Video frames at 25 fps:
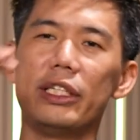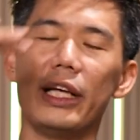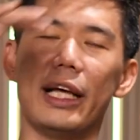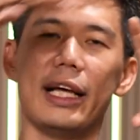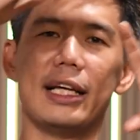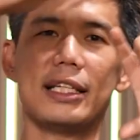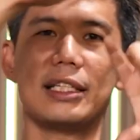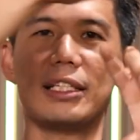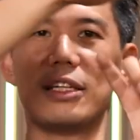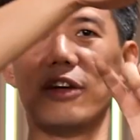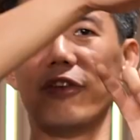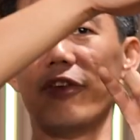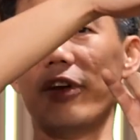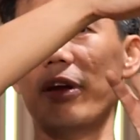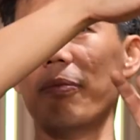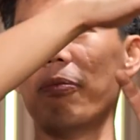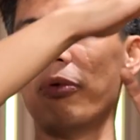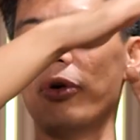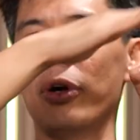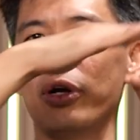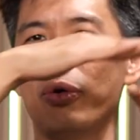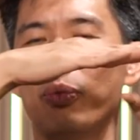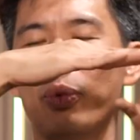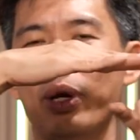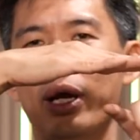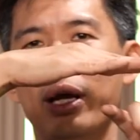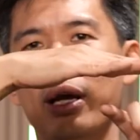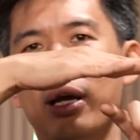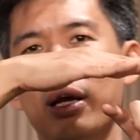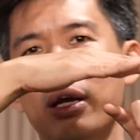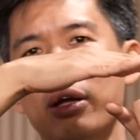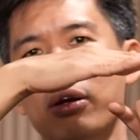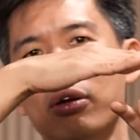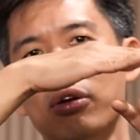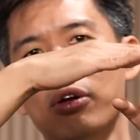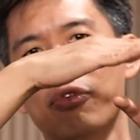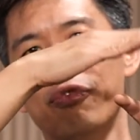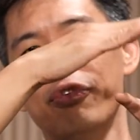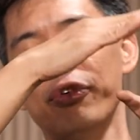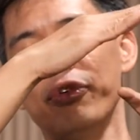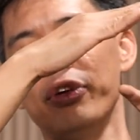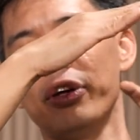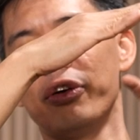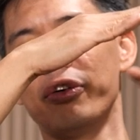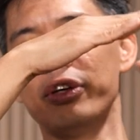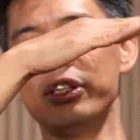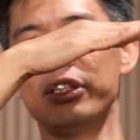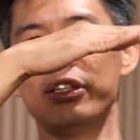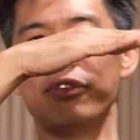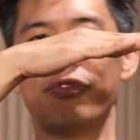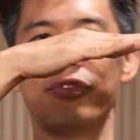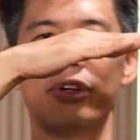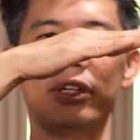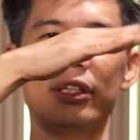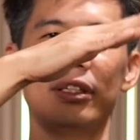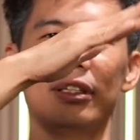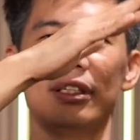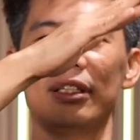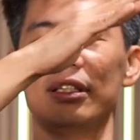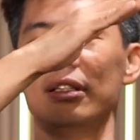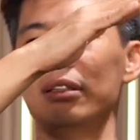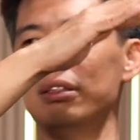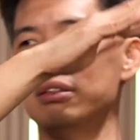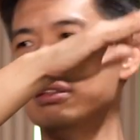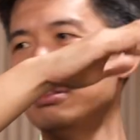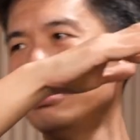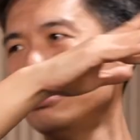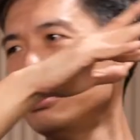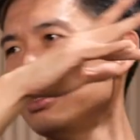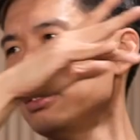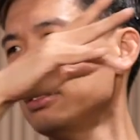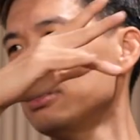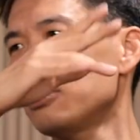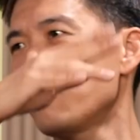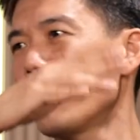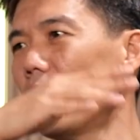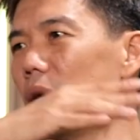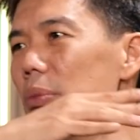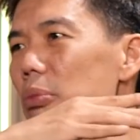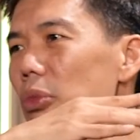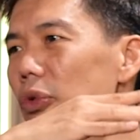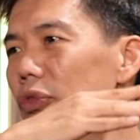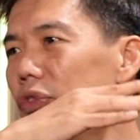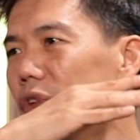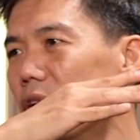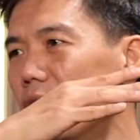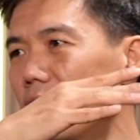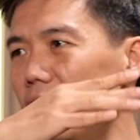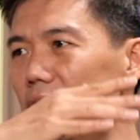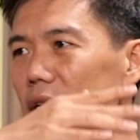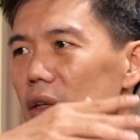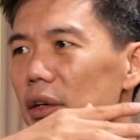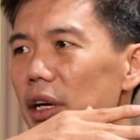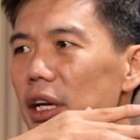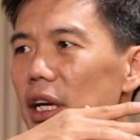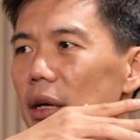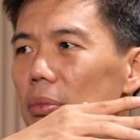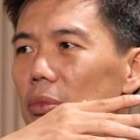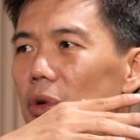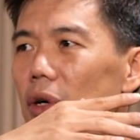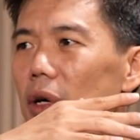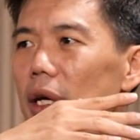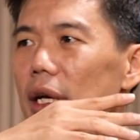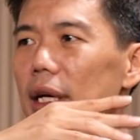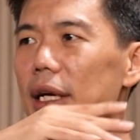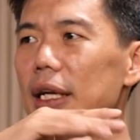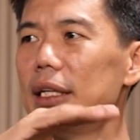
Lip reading: Or is it at sort of at a point where, the few degrees difference doesn't quite move the needle anymore?